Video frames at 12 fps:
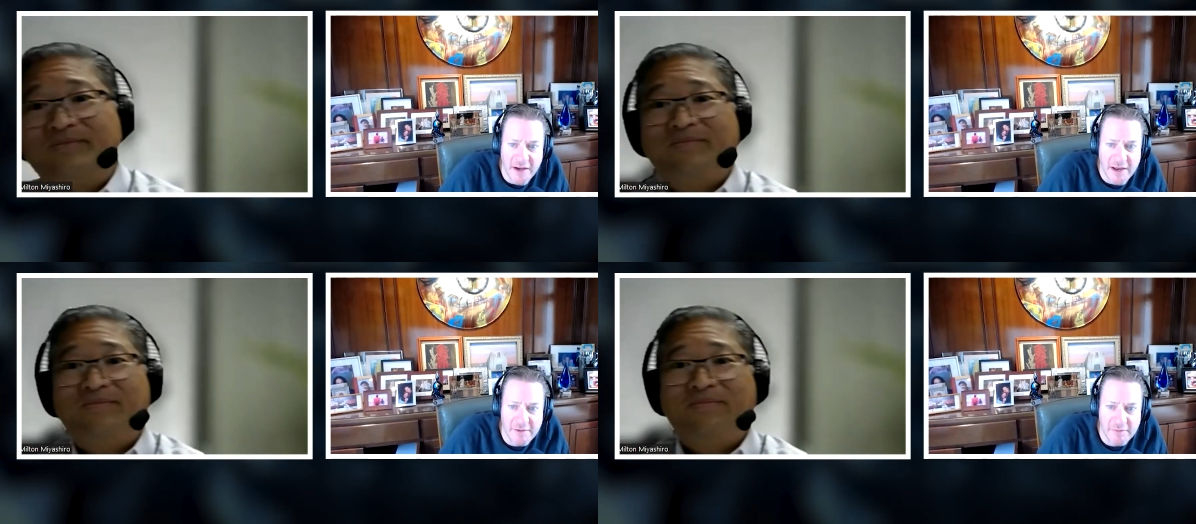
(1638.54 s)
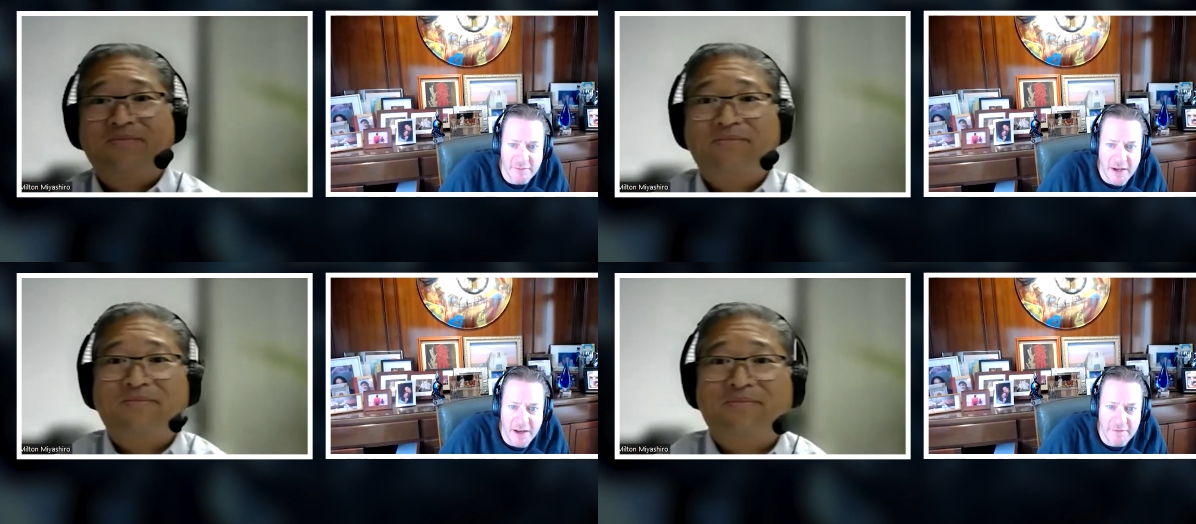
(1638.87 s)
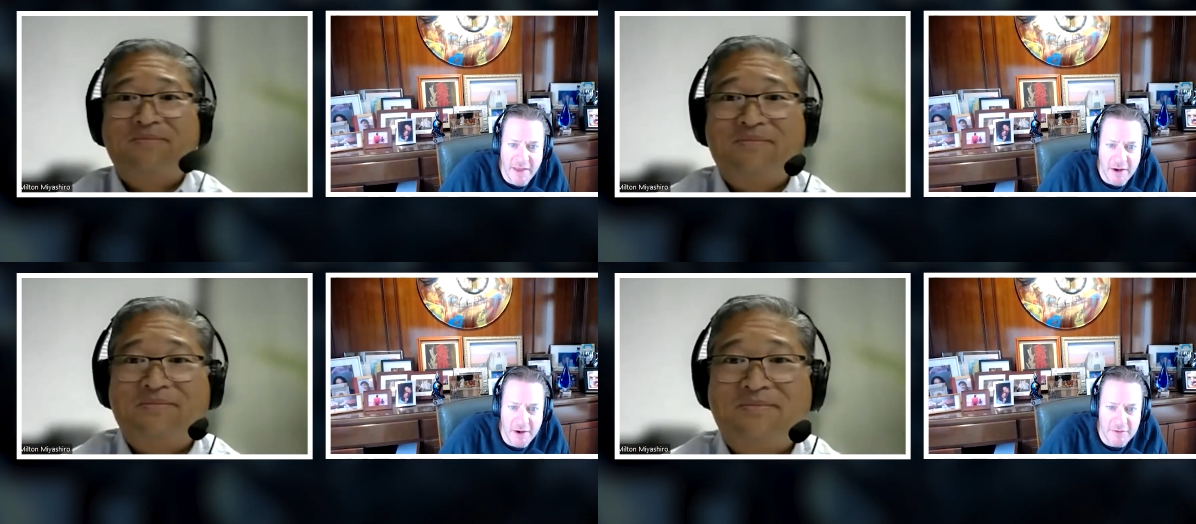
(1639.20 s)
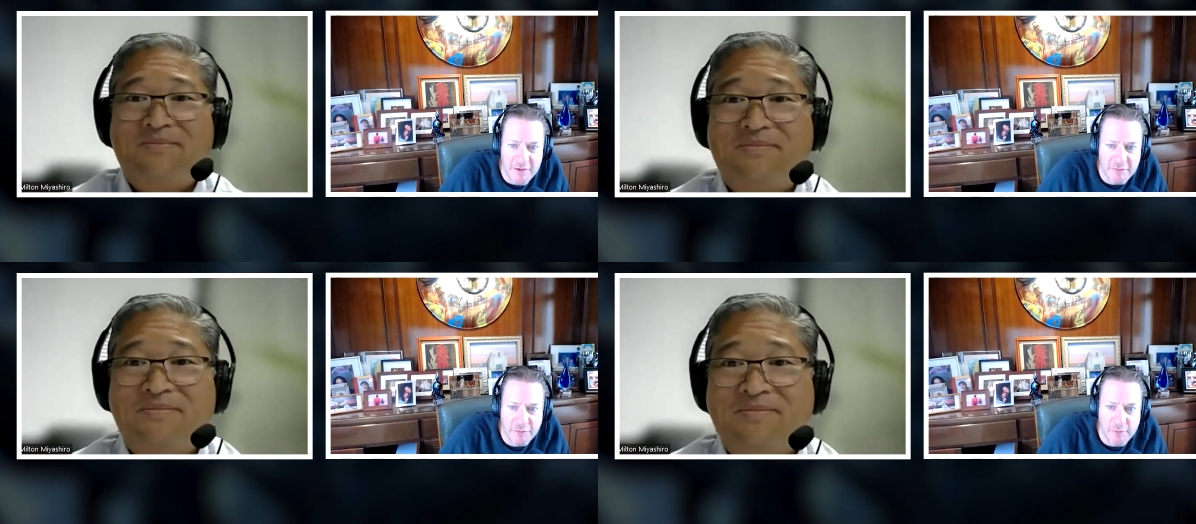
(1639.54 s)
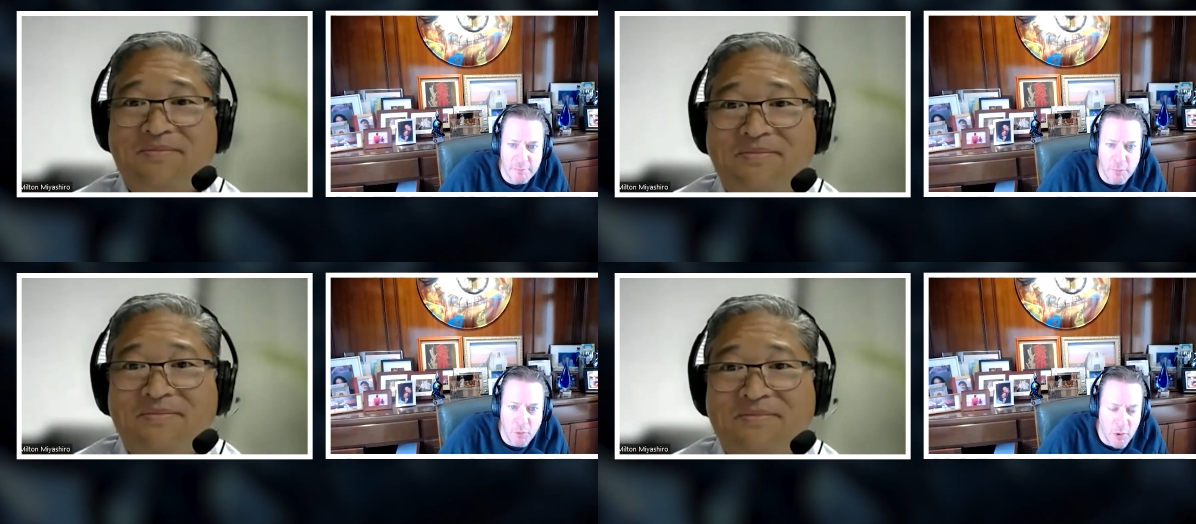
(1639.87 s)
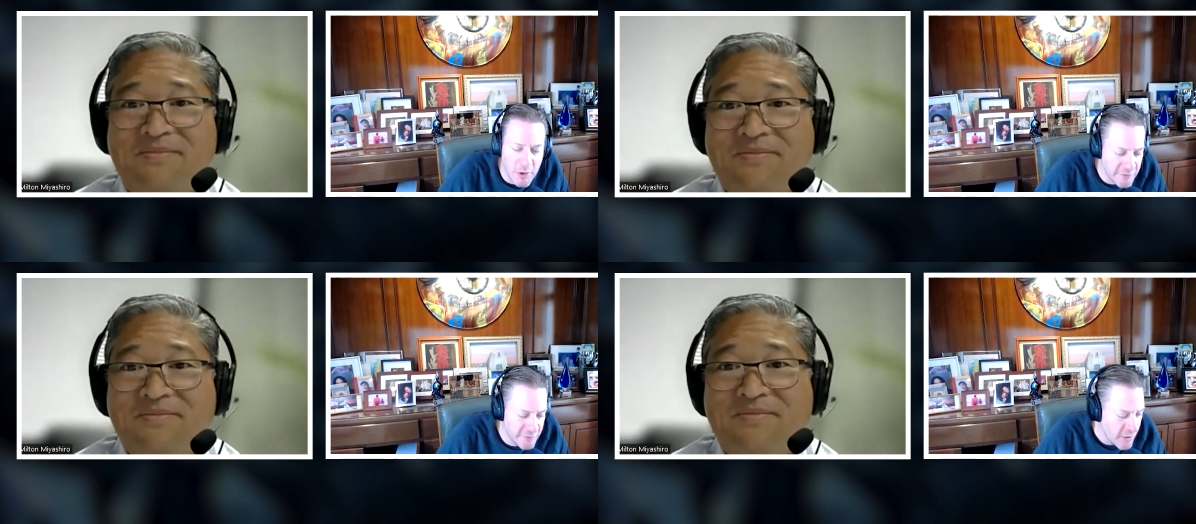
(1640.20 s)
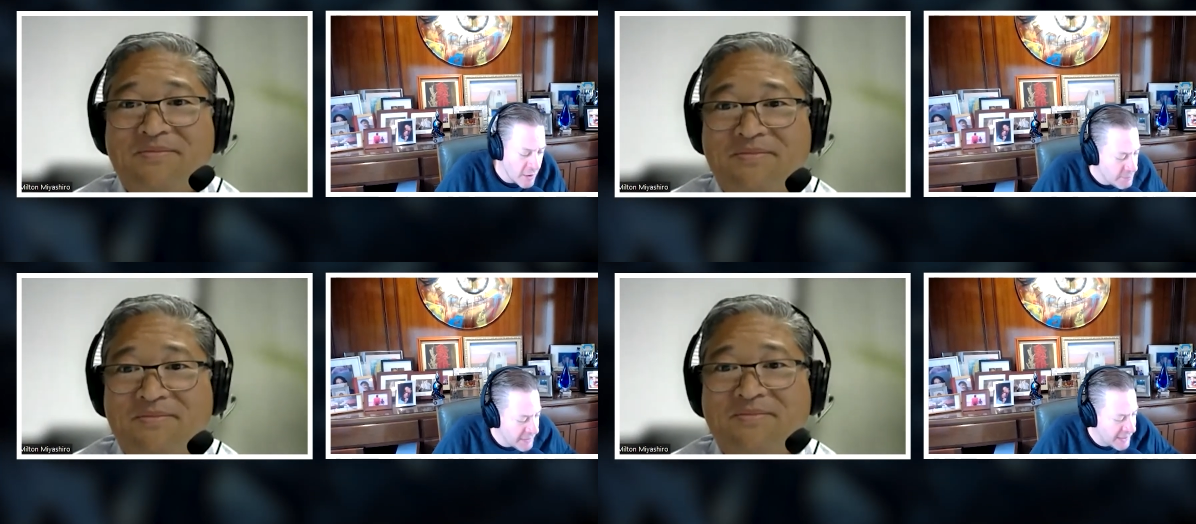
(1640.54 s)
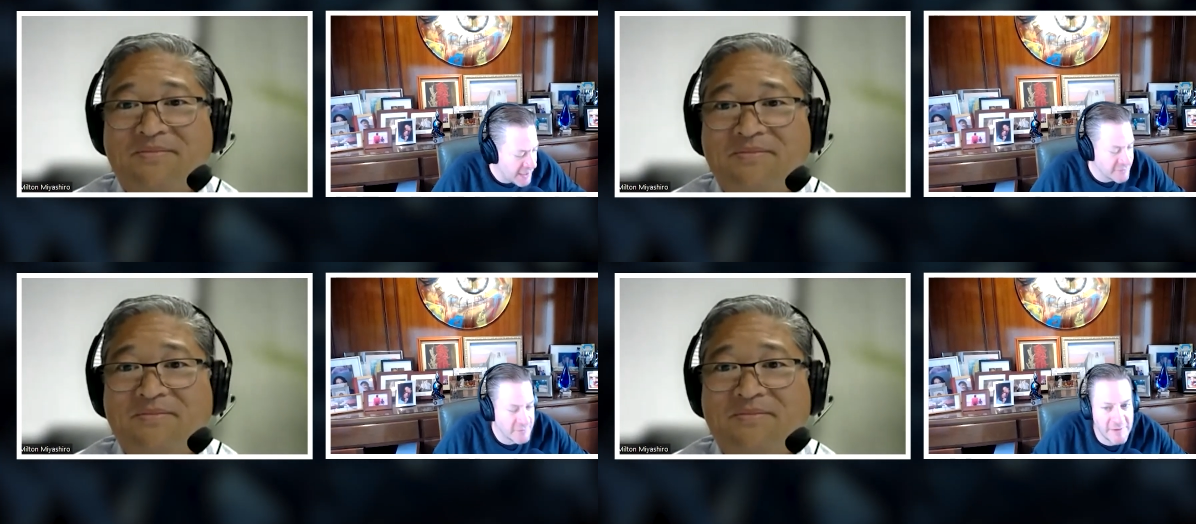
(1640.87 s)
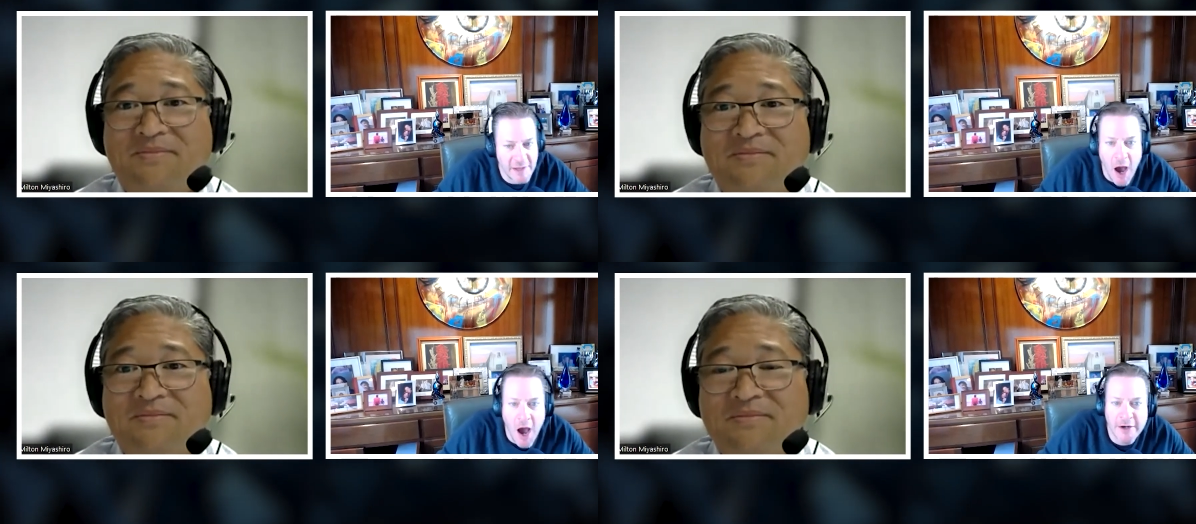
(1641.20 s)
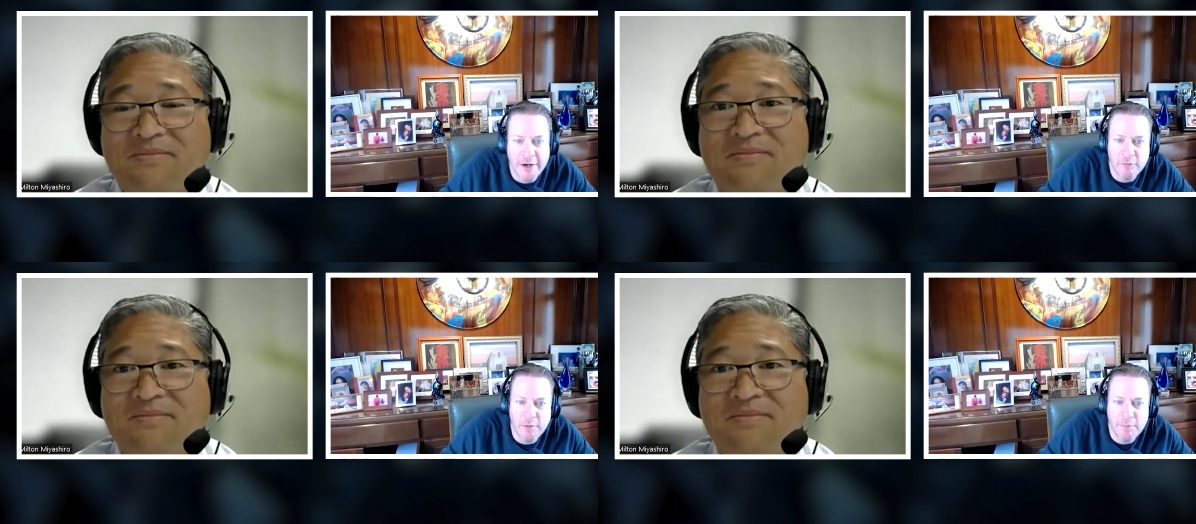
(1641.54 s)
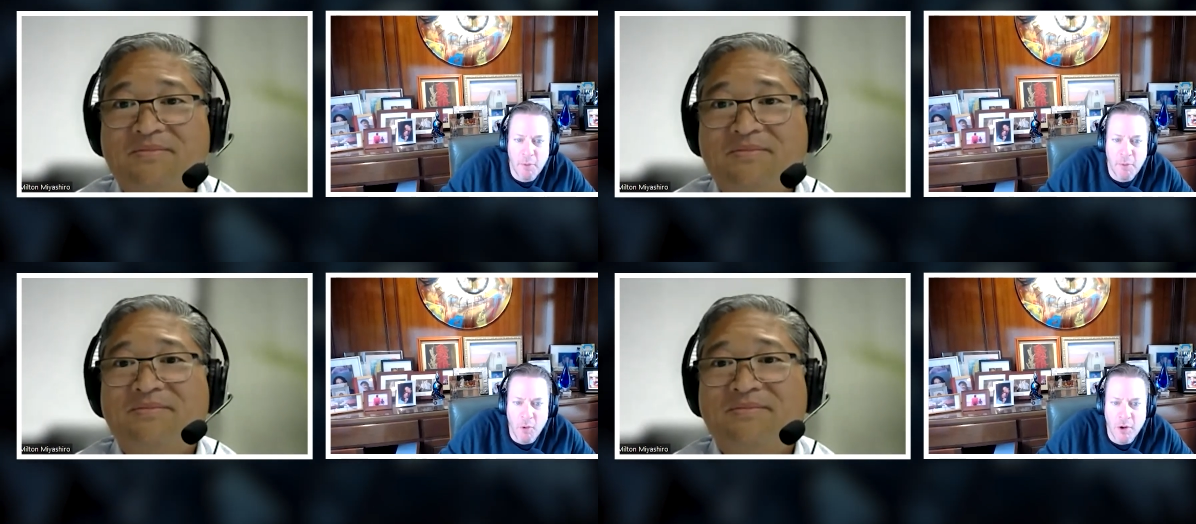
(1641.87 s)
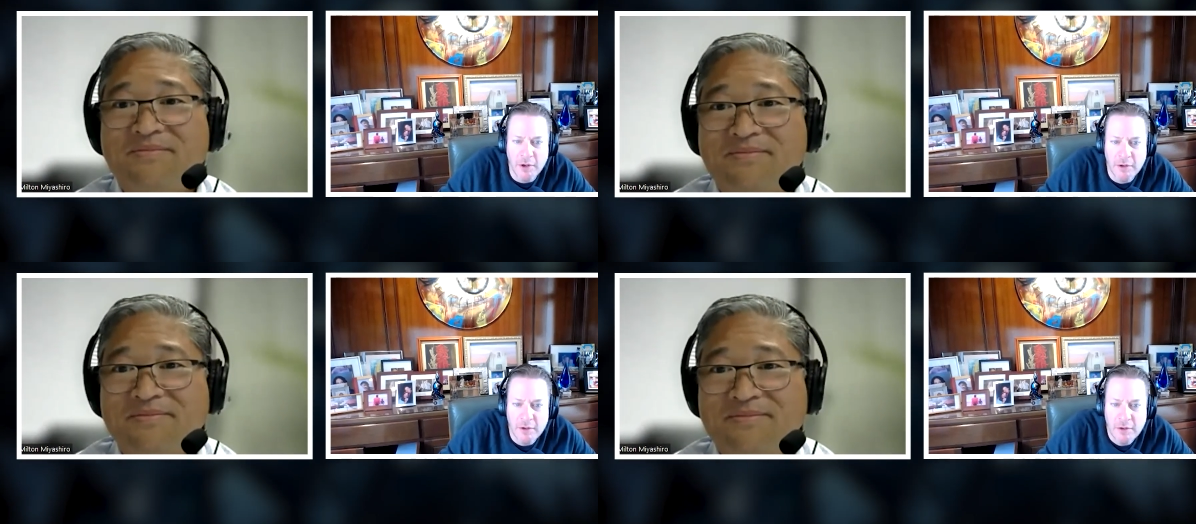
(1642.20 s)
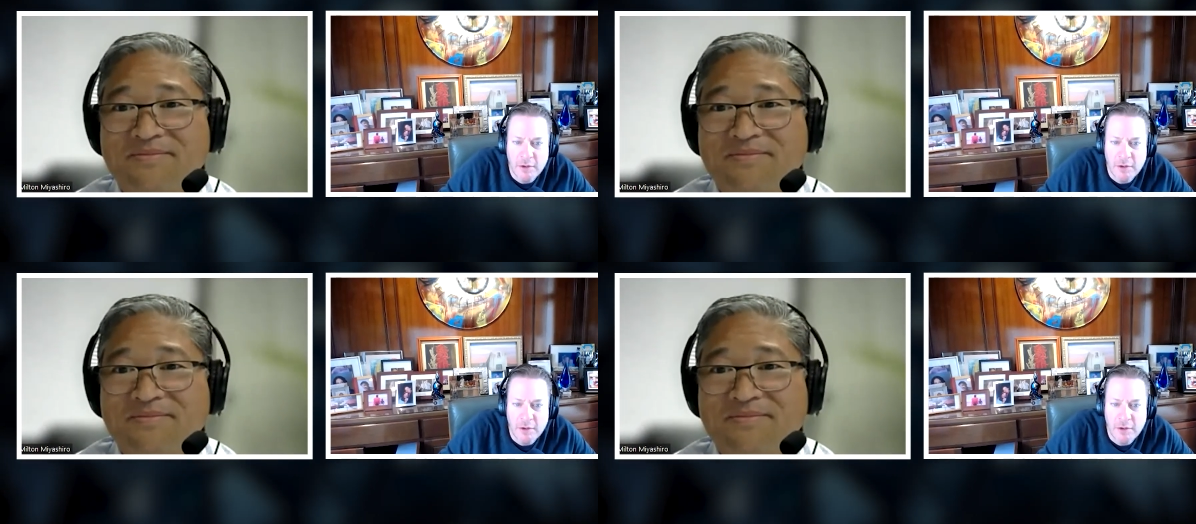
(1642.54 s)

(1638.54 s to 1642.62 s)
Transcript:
Speaker 1: that I that I've had on different boards because of the audit report